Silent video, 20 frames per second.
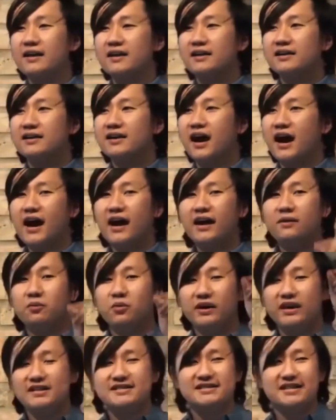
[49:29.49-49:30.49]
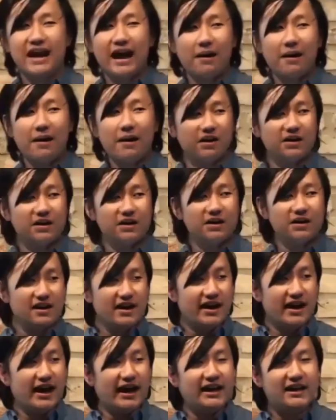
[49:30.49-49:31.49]
God would establish
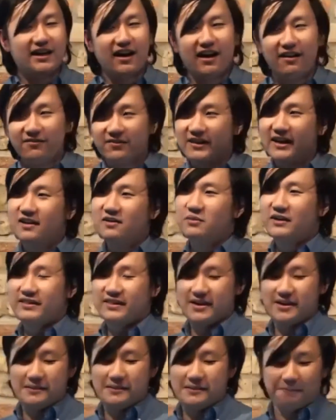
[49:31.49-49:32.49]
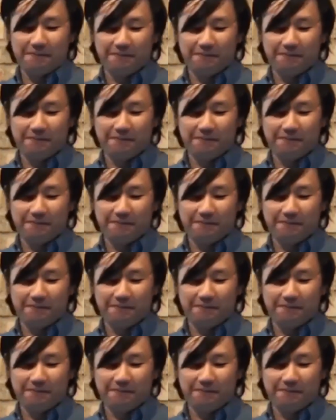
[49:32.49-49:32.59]
a covenant with him.